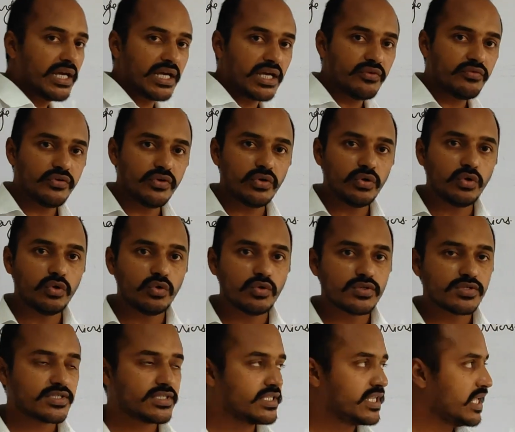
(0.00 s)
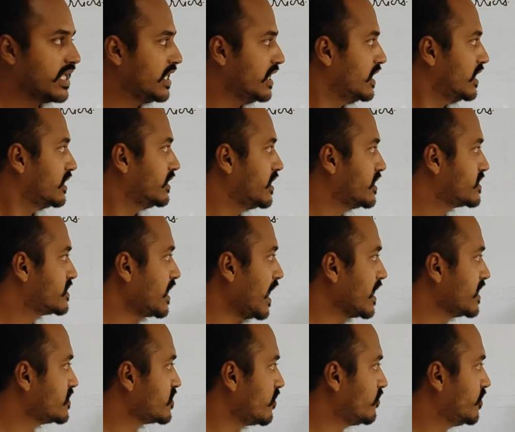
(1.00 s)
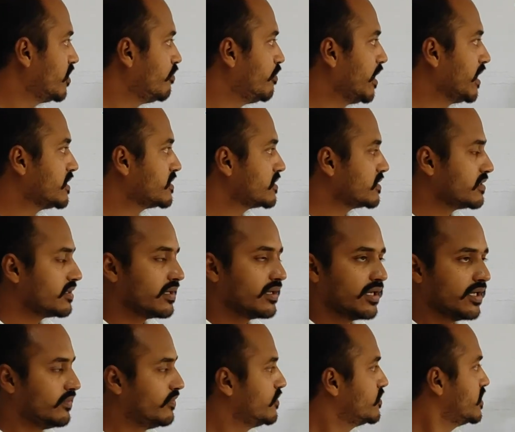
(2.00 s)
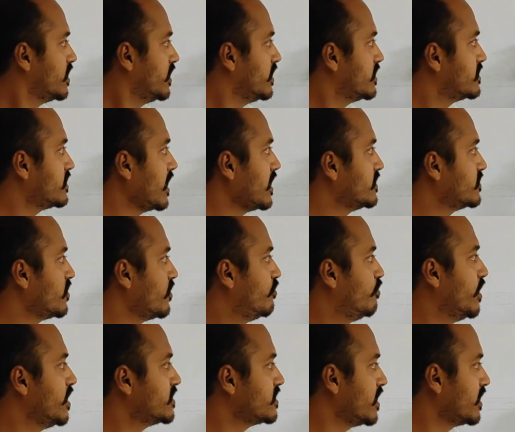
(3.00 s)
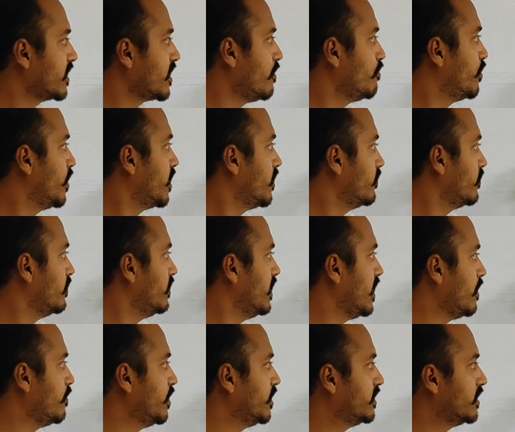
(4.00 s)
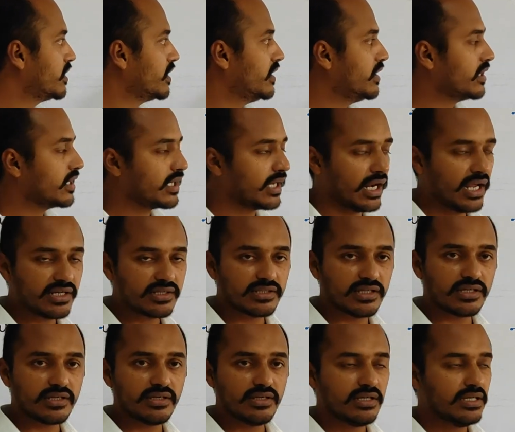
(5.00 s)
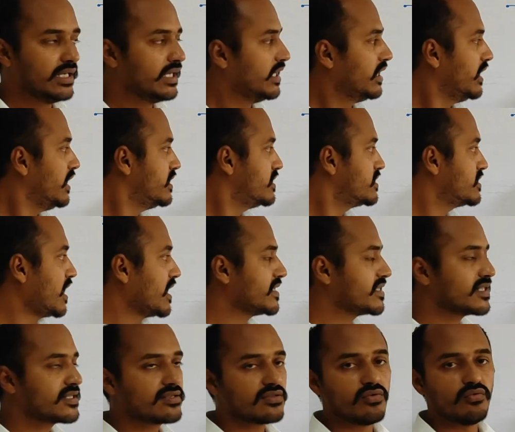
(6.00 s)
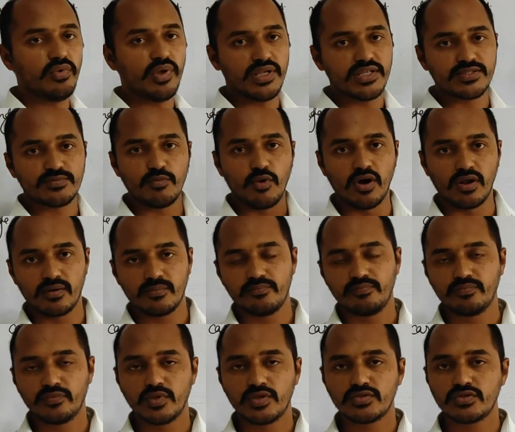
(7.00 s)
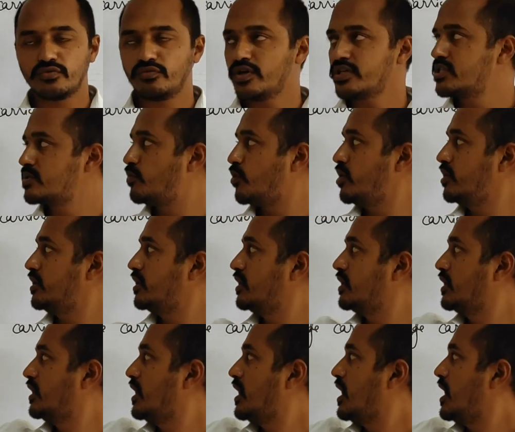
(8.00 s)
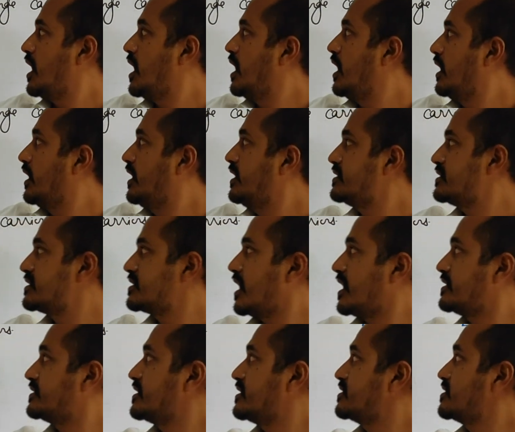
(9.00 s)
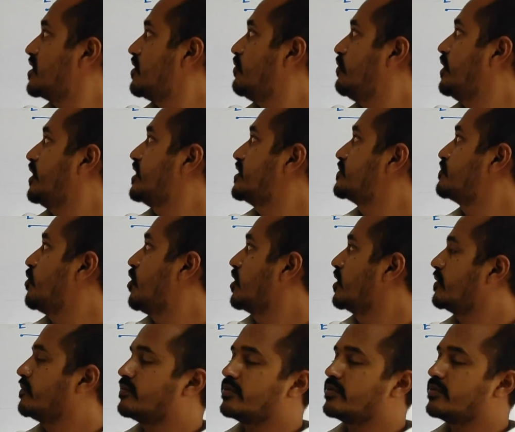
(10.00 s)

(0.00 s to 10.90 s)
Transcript: if you see the size of the base, and compare it to the emitter and collector, its size is very small. So first point, its size is very small.